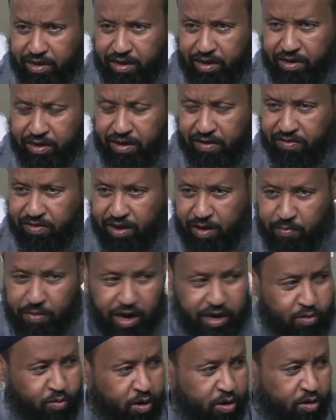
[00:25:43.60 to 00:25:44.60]
Just
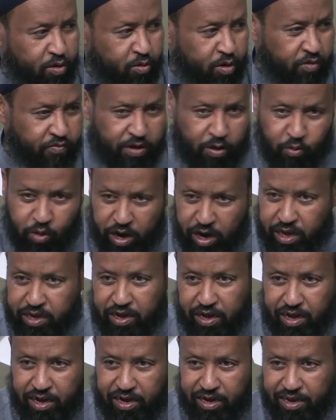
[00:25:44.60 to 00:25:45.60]
imagine one of our
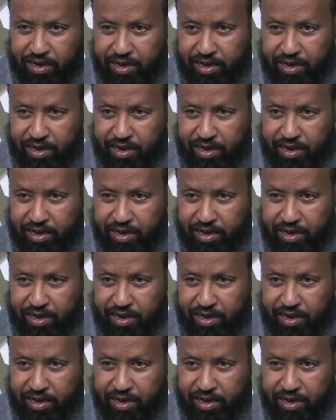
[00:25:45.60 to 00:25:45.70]
elderly,